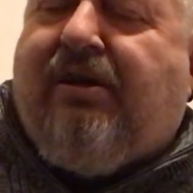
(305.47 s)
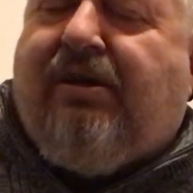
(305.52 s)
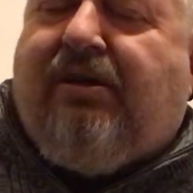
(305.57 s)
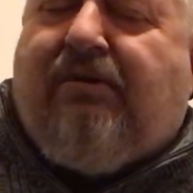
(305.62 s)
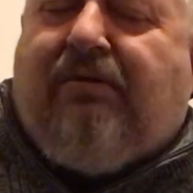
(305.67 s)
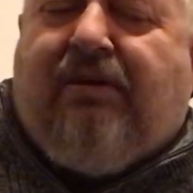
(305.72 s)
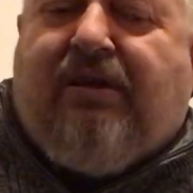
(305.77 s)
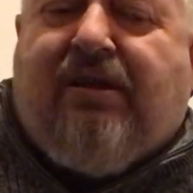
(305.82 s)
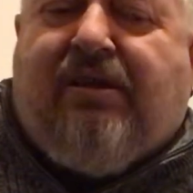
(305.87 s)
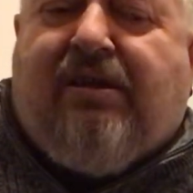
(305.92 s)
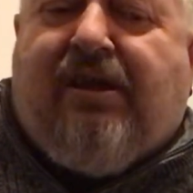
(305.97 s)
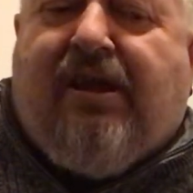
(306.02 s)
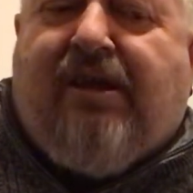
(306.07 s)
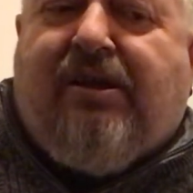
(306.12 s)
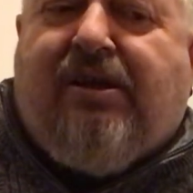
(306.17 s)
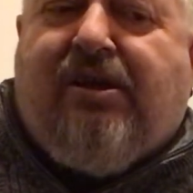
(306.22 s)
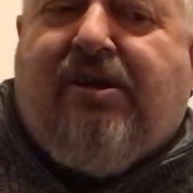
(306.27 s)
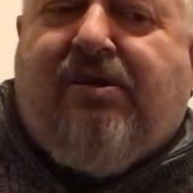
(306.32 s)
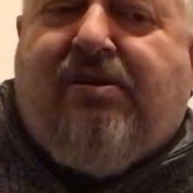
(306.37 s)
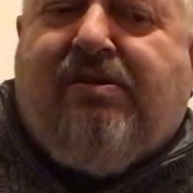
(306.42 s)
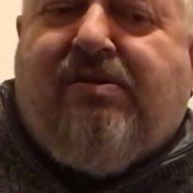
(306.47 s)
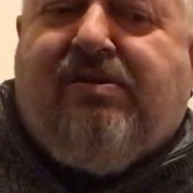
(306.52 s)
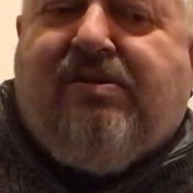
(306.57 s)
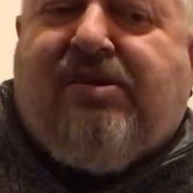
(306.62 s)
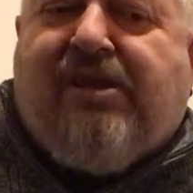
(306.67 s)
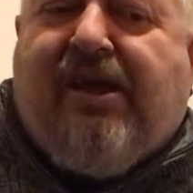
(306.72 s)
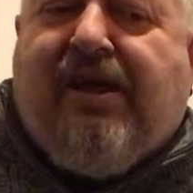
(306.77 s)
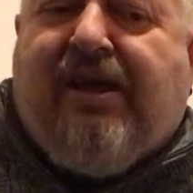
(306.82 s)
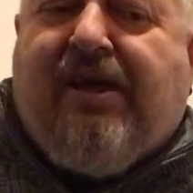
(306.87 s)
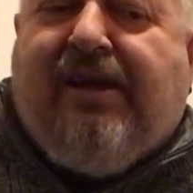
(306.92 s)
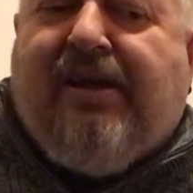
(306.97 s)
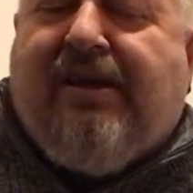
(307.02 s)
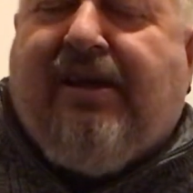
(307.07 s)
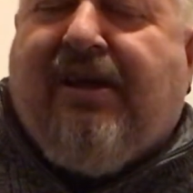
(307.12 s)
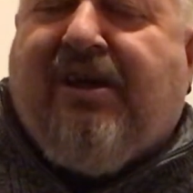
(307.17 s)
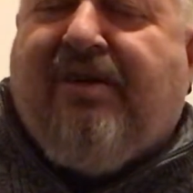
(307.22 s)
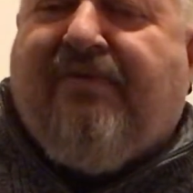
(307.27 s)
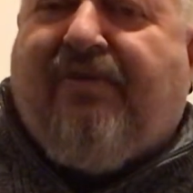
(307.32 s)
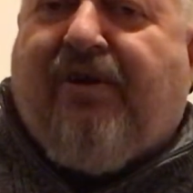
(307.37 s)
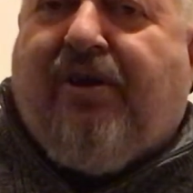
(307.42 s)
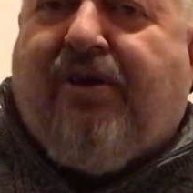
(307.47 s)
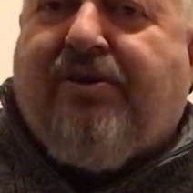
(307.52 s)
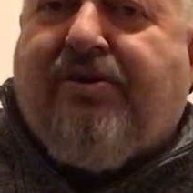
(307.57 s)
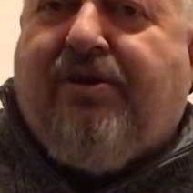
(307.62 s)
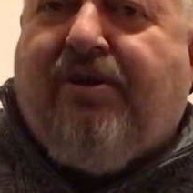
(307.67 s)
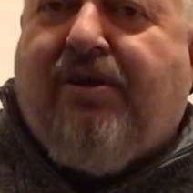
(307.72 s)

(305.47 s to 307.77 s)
I could then use that E lick of ours.